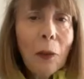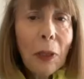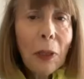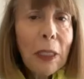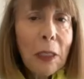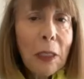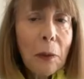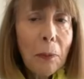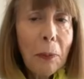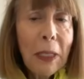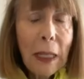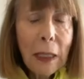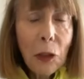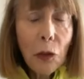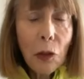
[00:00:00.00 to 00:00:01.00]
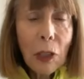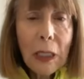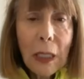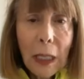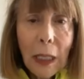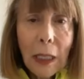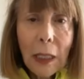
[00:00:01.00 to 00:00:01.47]
what's been
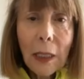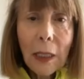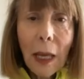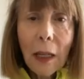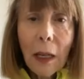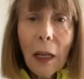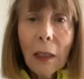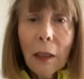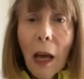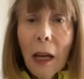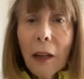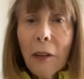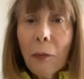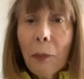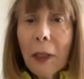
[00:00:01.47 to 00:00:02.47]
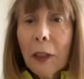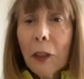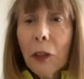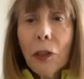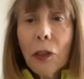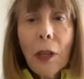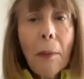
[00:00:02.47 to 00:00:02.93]
interesting is that a lot of
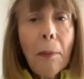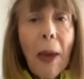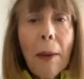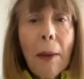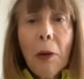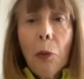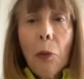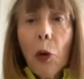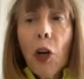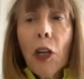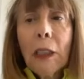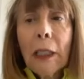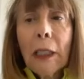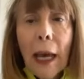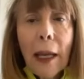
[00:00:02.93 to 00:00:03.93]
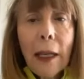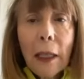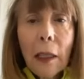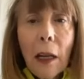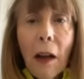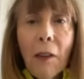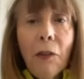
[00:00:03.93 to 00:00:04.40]
builders that maybe weren't getting
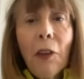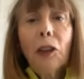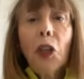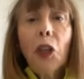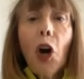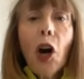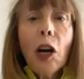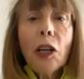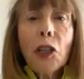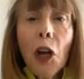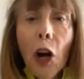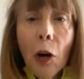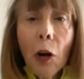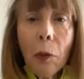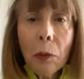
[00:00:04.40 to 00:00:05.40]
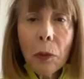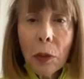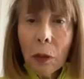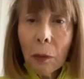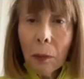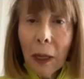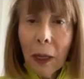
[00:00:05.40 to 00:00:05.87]
enough large homes
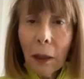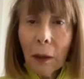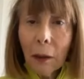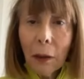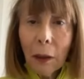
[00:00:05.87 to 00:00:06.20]
to build,